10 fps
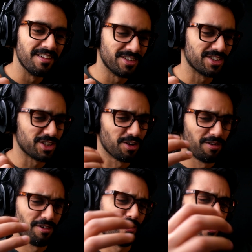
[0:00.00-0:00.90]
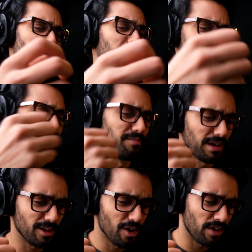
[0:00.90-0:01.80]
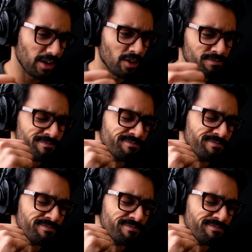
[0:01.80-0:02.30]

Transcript: Just grab my girlfriend and go,